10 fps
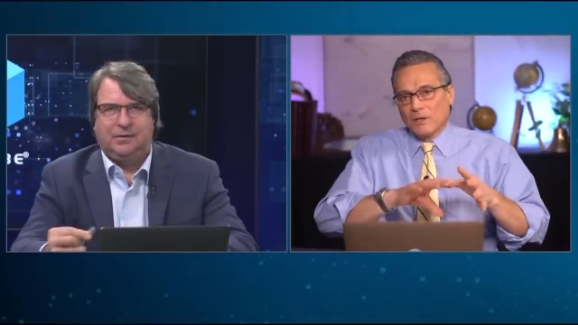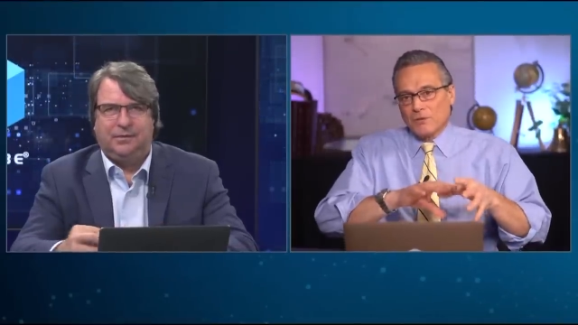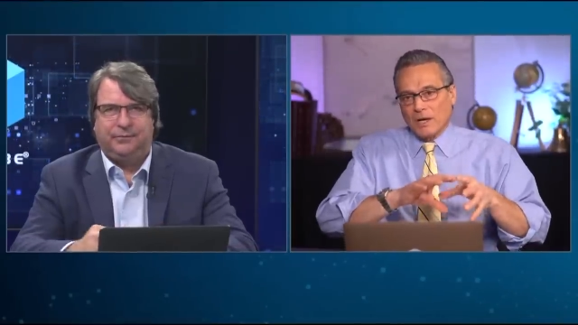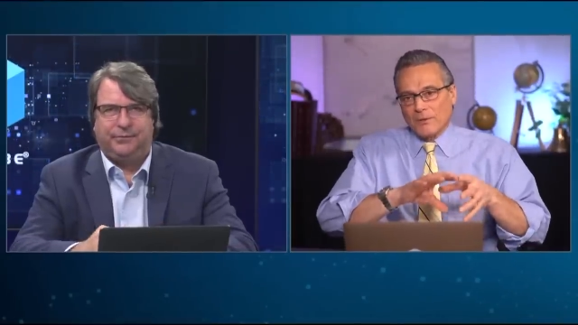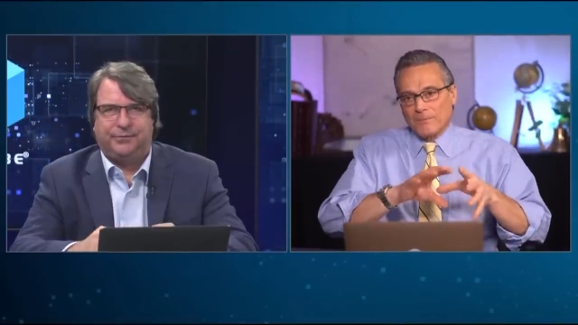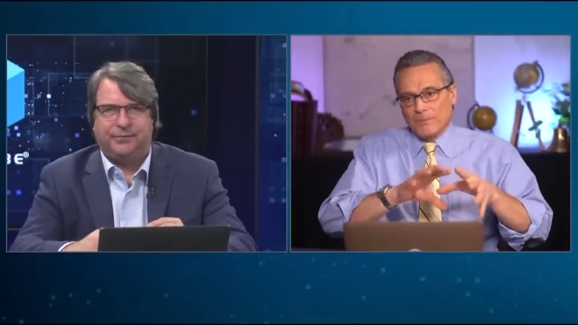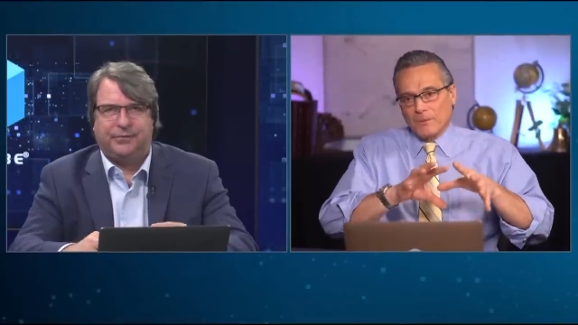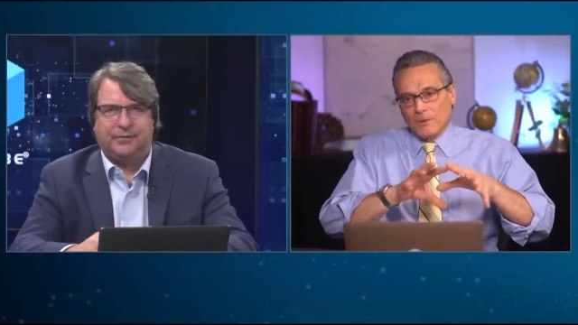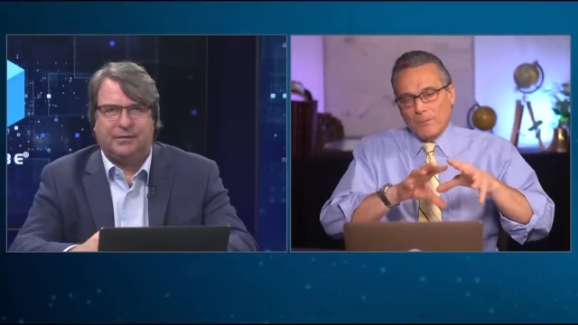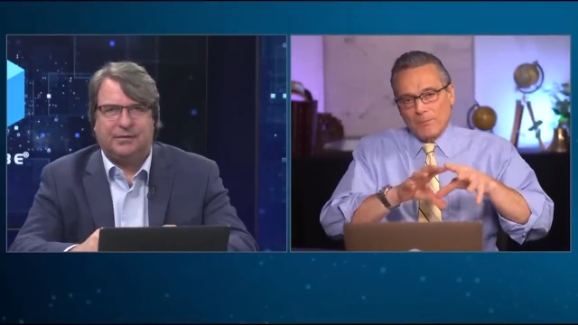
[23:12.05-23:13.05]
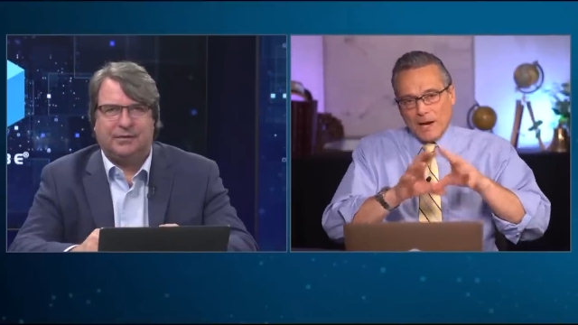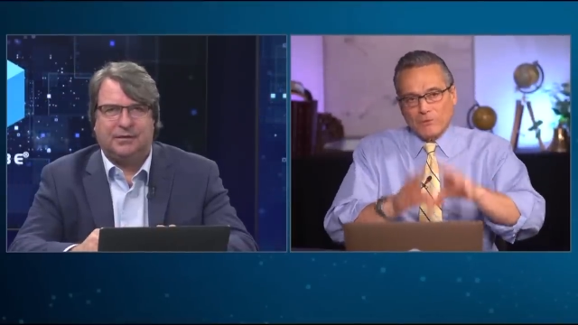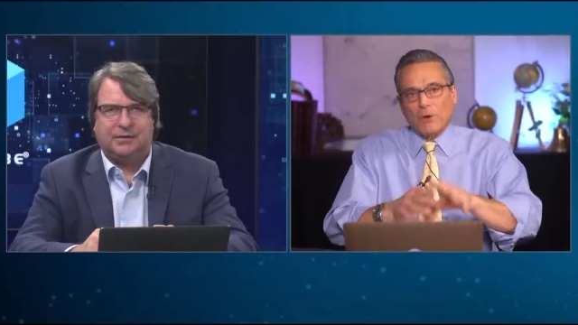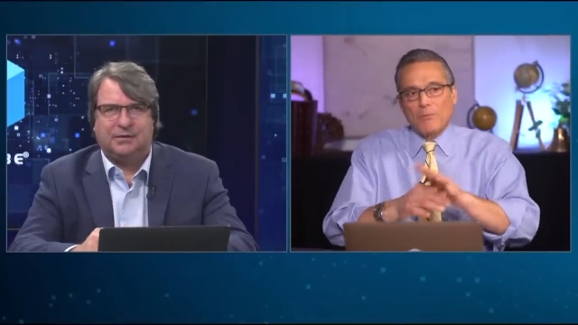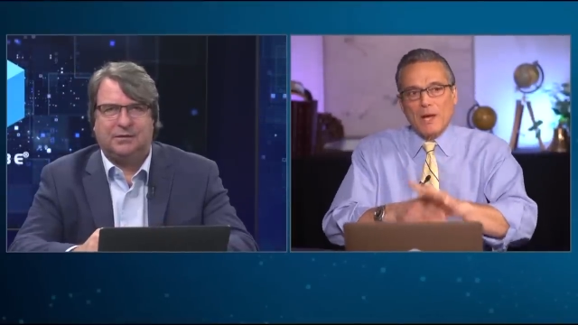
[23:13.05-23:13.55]
Speaker 1: try to you know
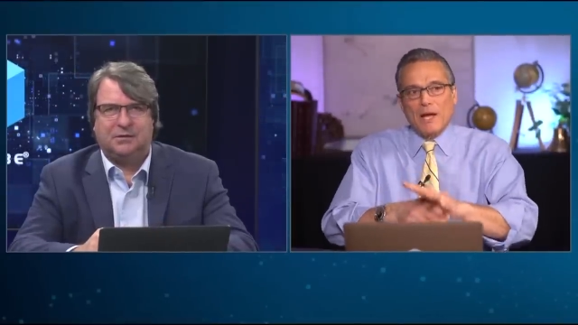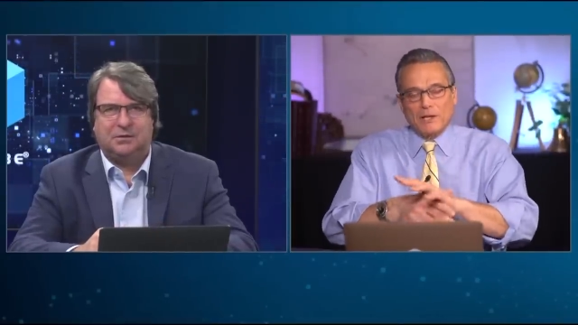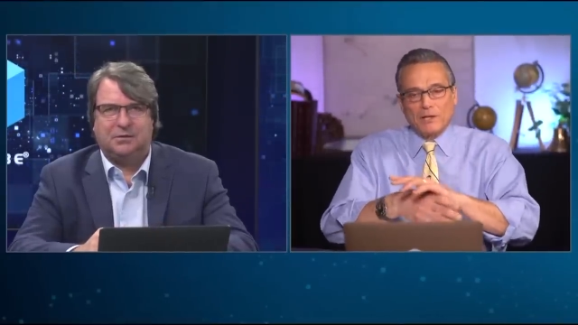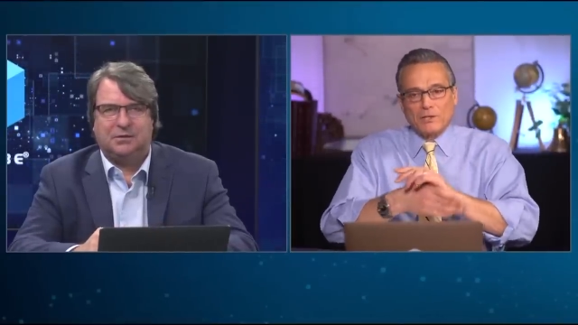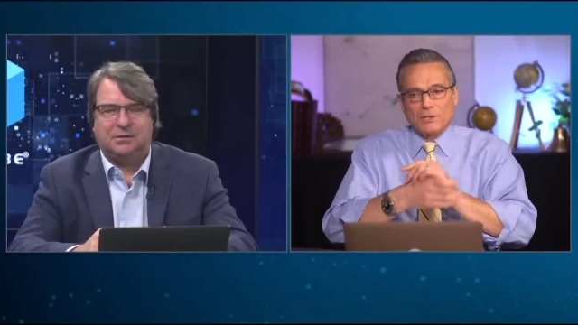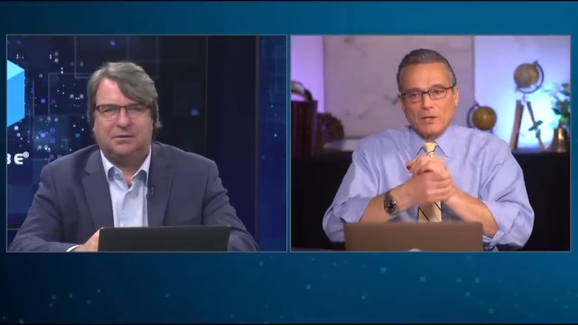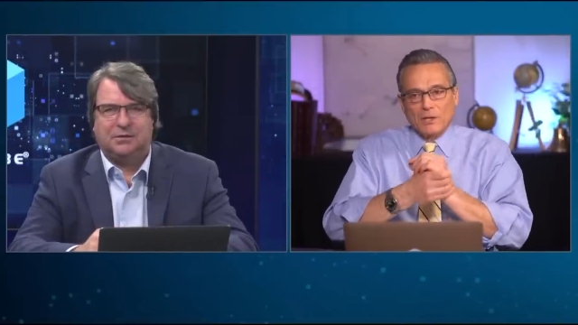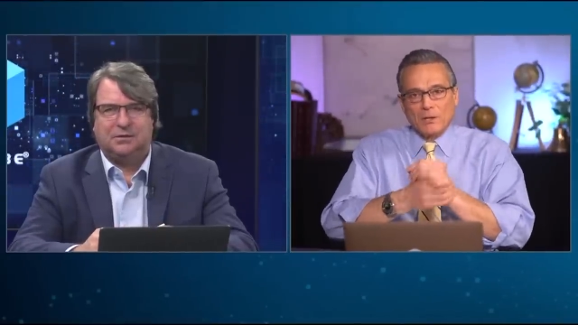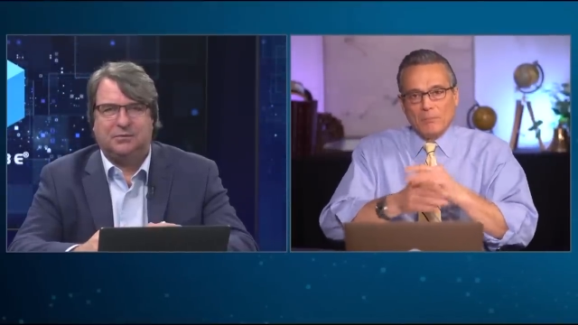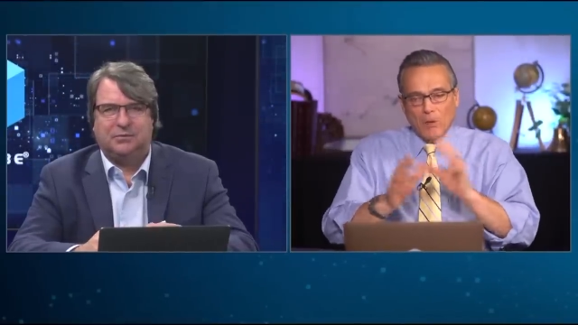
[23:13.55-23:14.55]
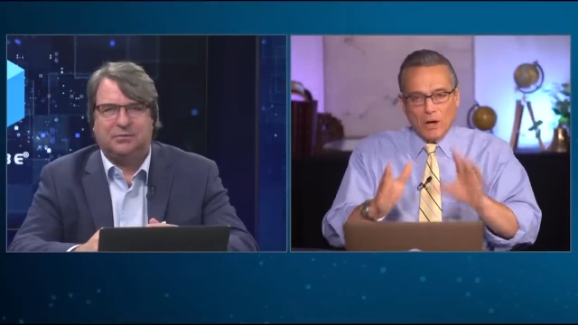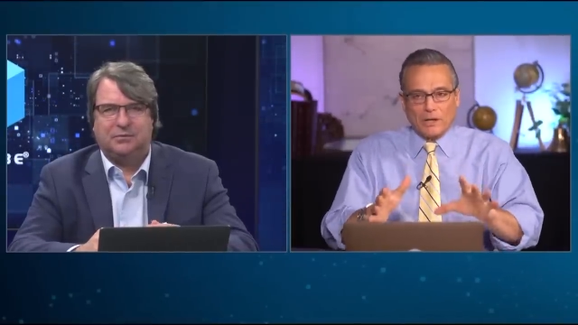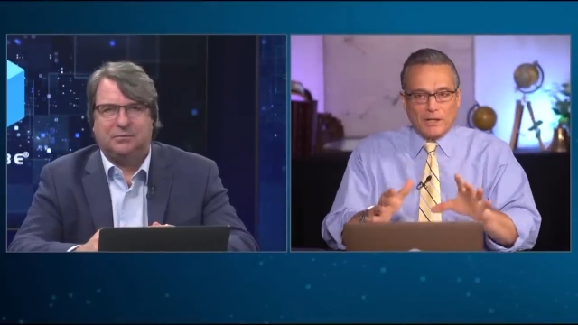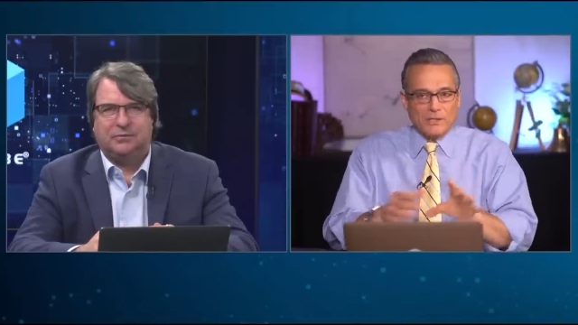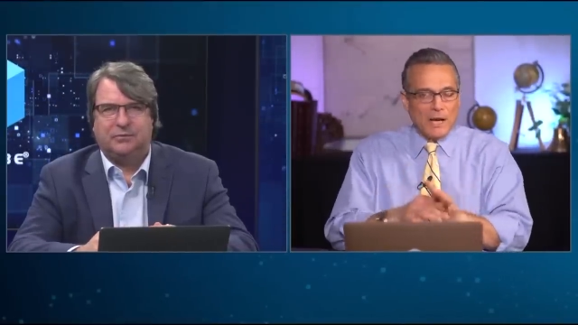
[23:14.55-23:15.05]
micromanage markets.